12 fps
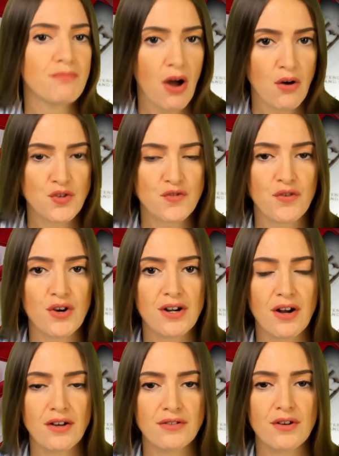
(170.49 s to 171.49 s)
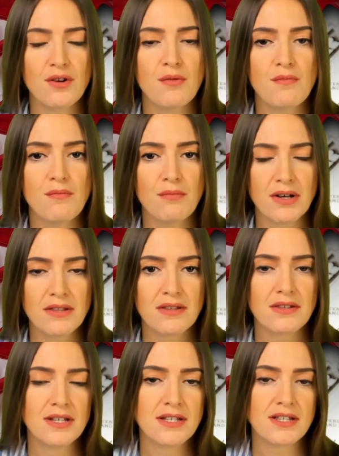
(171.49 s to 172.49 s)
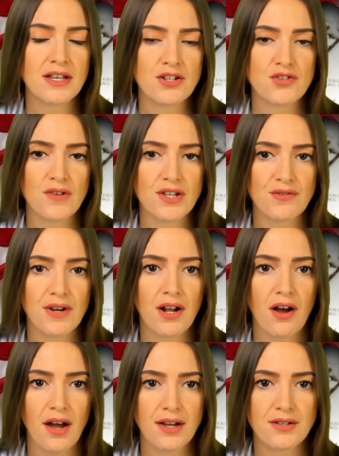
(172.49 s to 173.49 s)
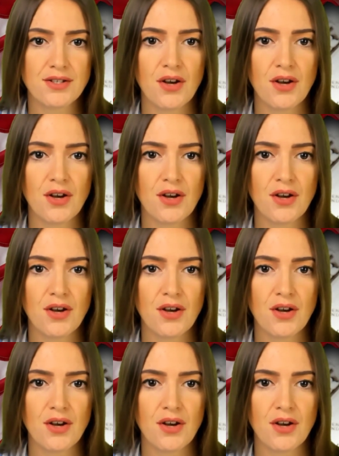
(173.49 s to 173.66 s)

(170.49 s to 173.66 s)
pause for another month its interest rate hike.